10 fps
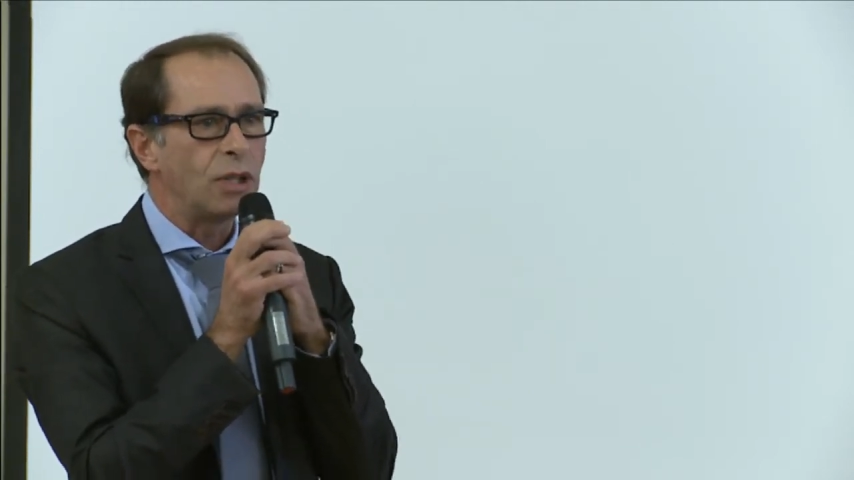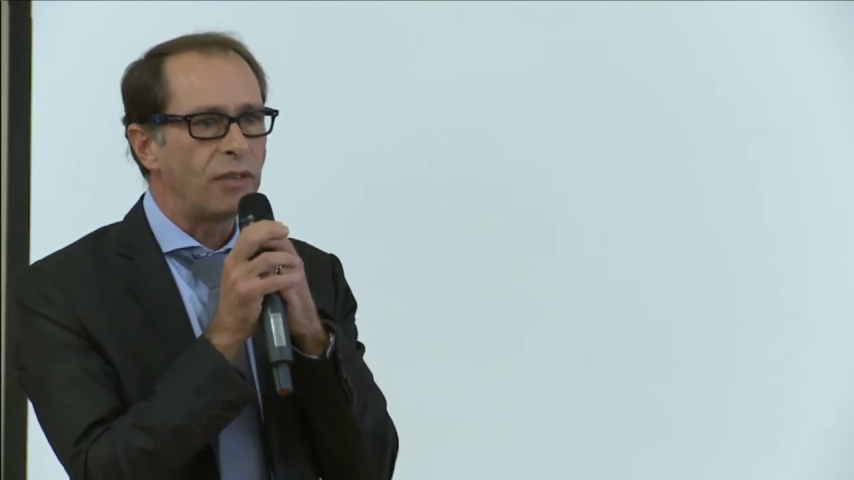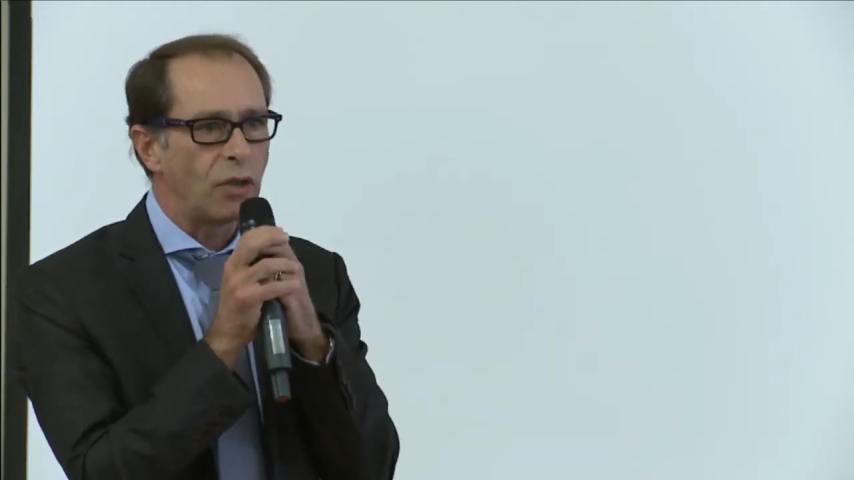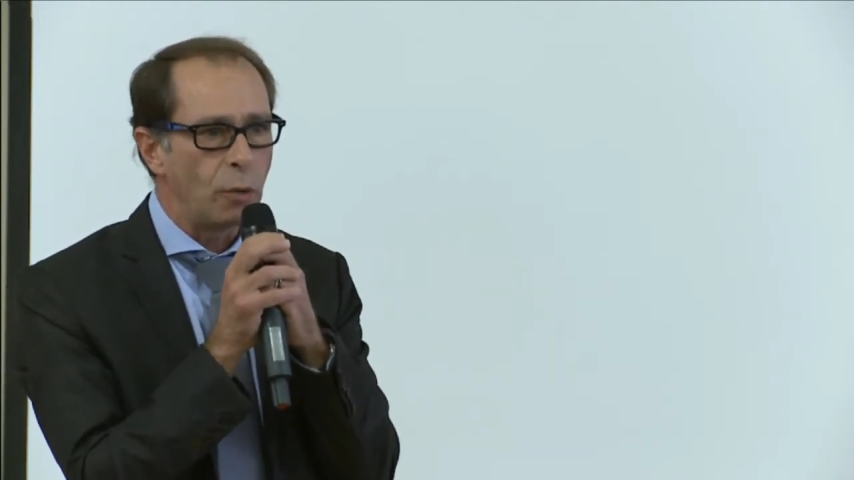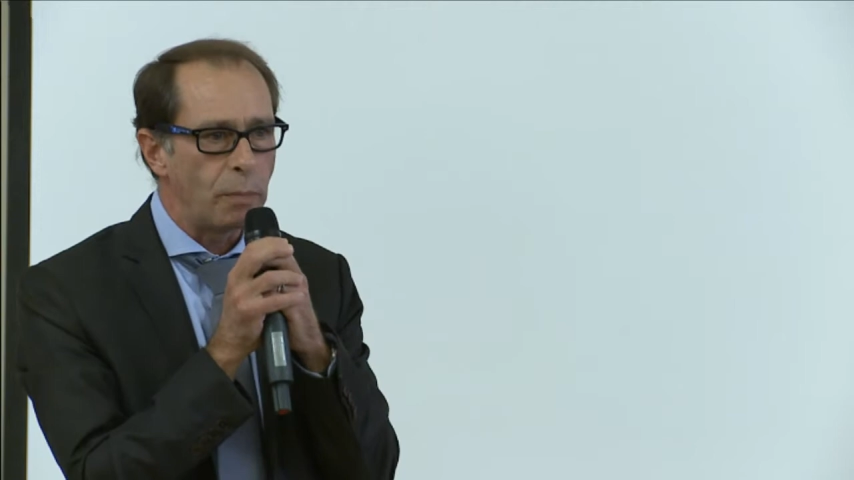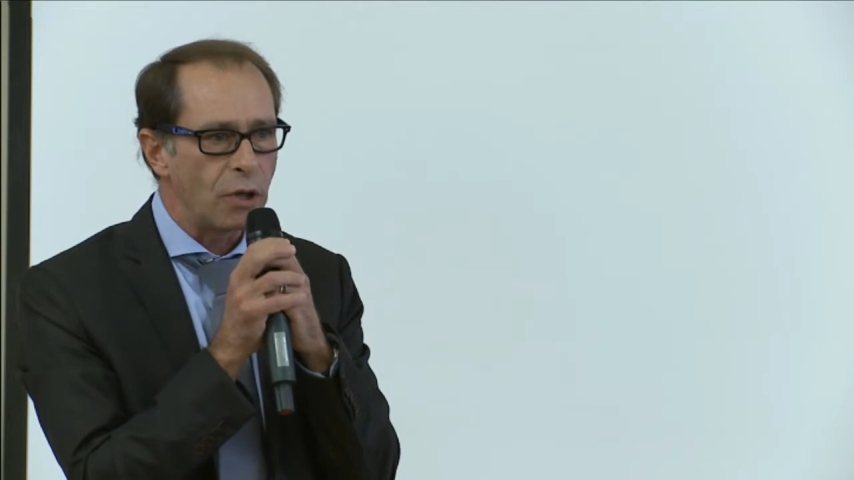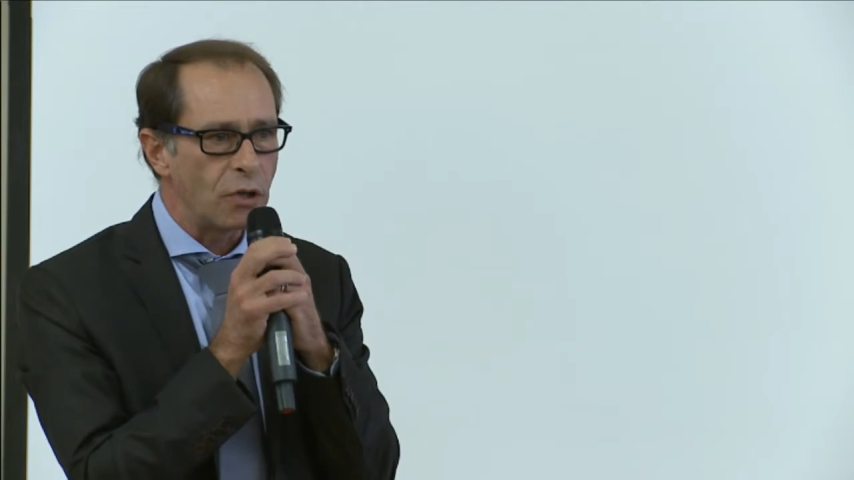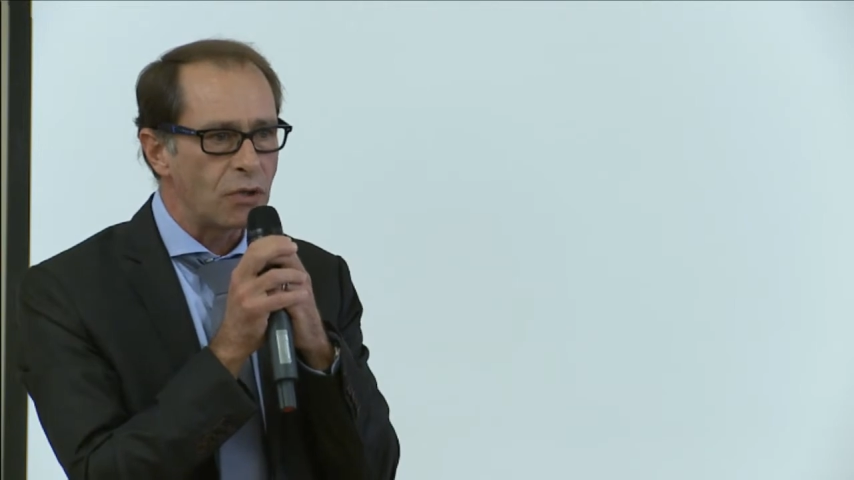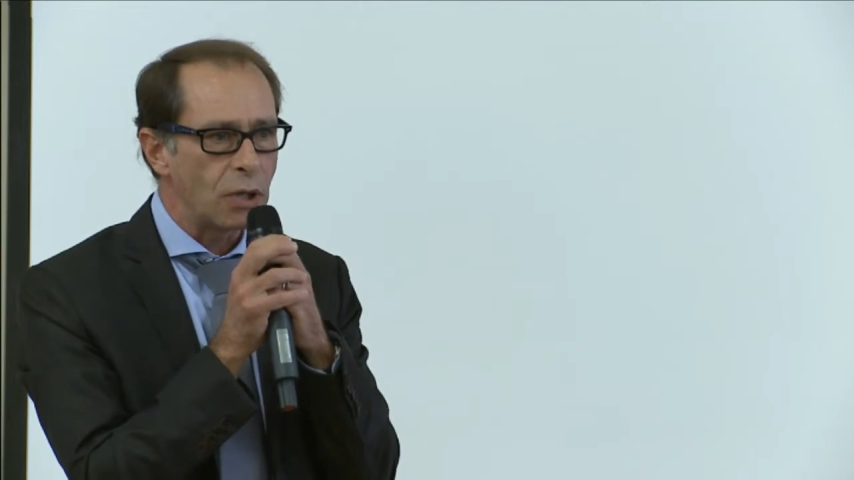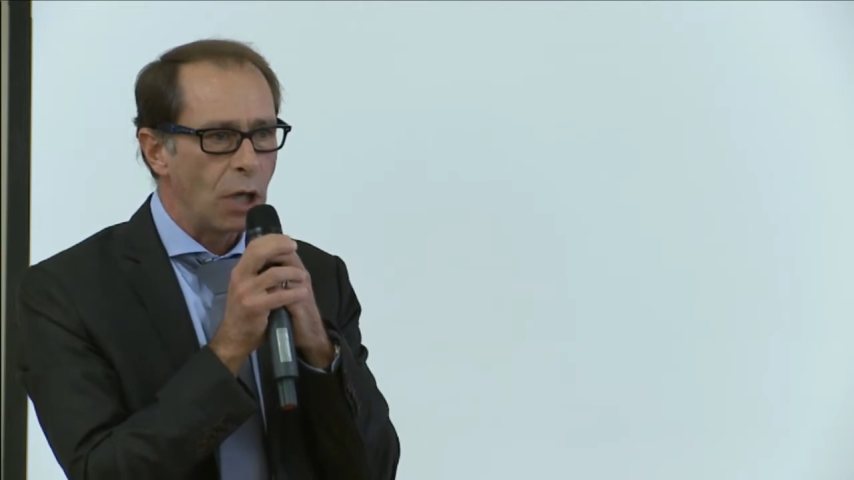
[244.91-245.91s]

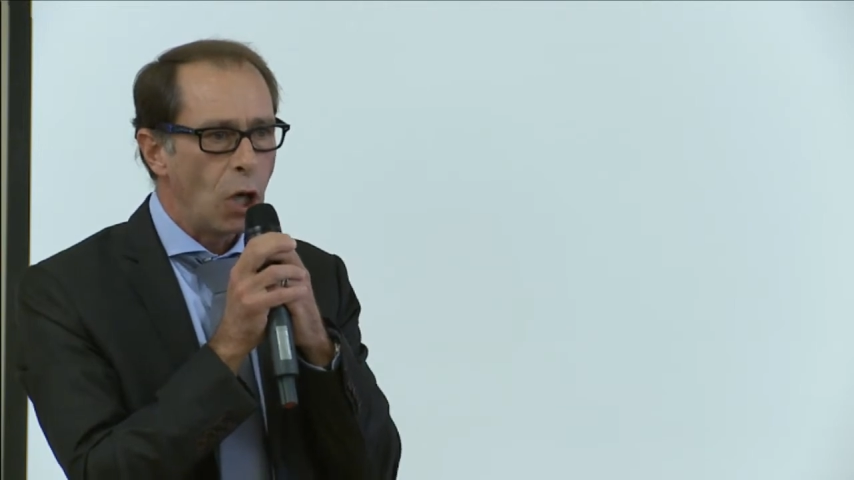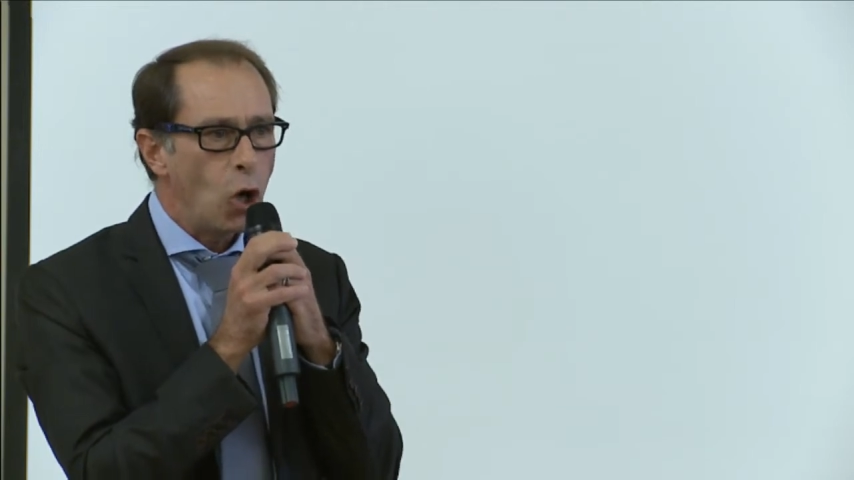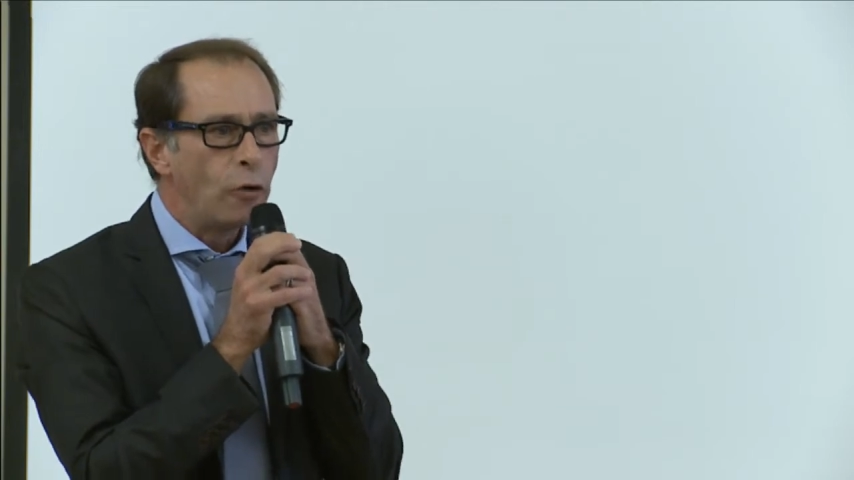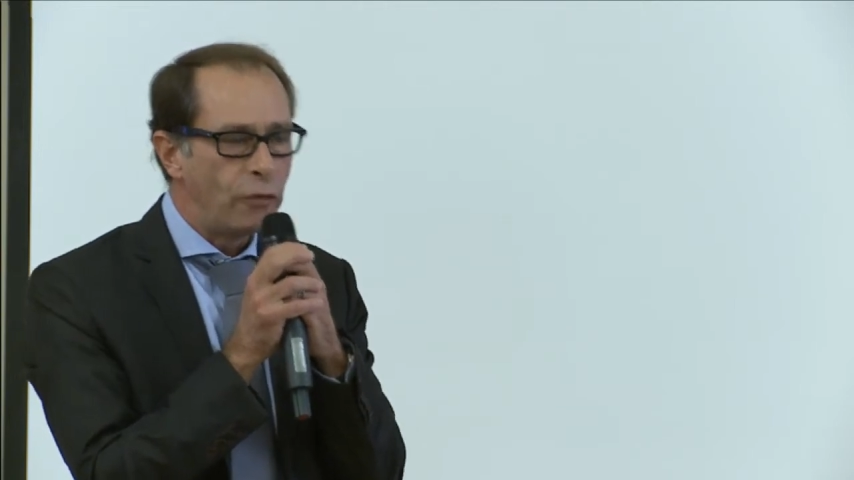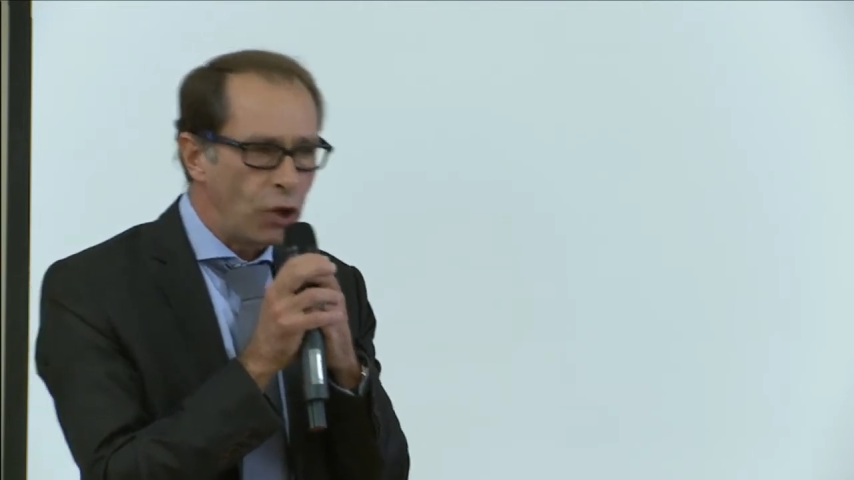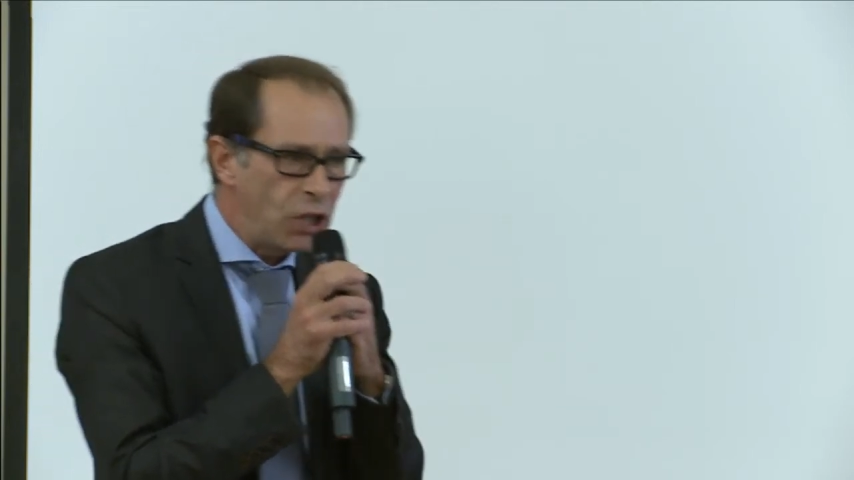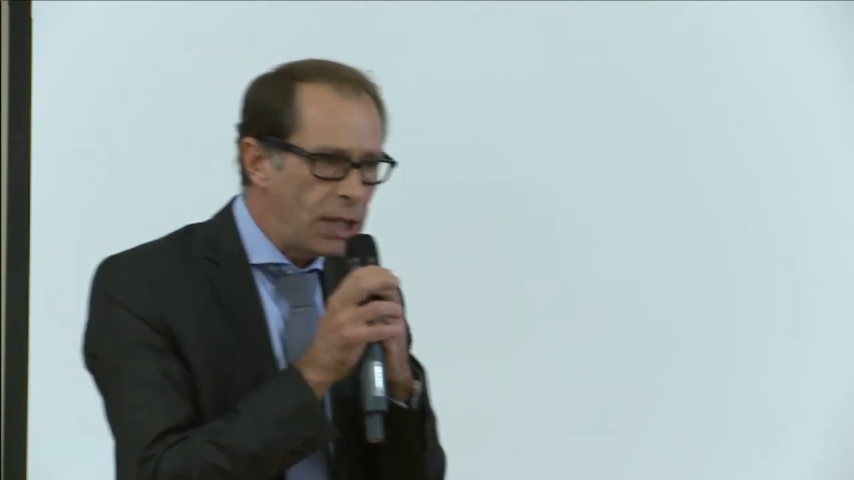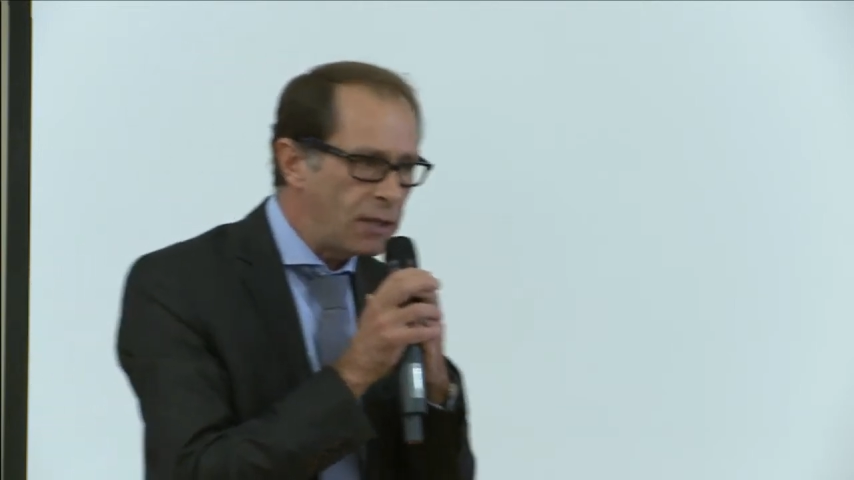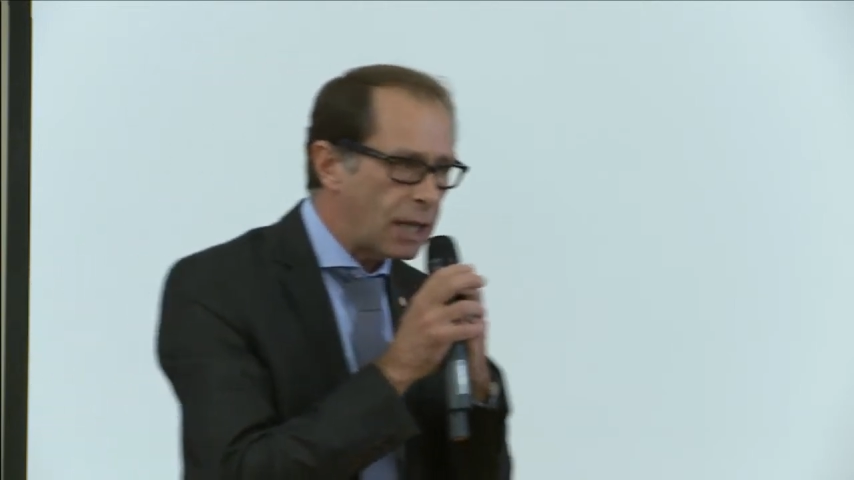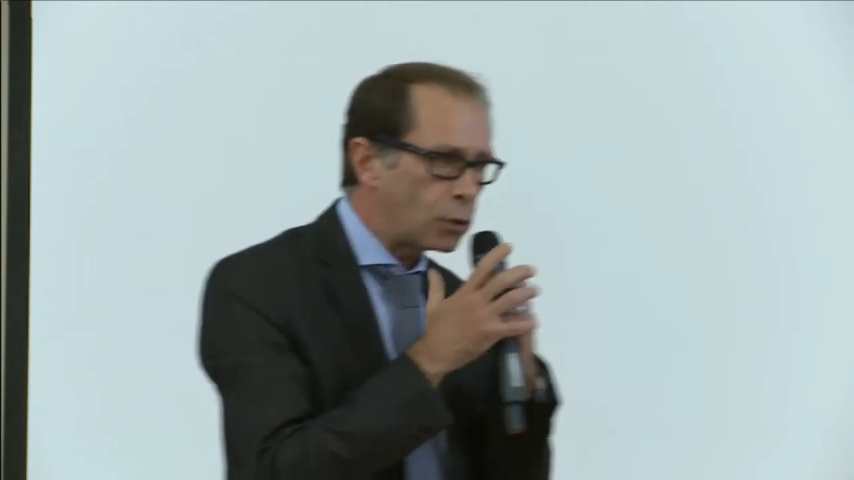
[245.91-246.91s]
developers,
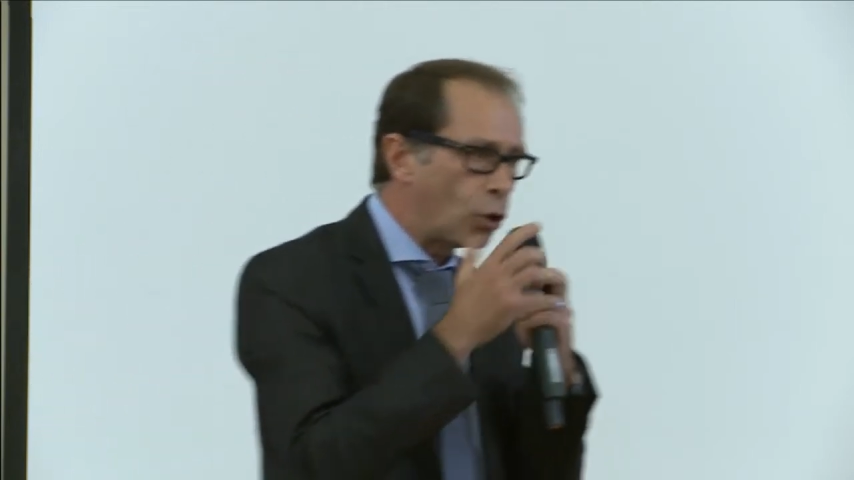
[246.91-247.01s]
avoiding that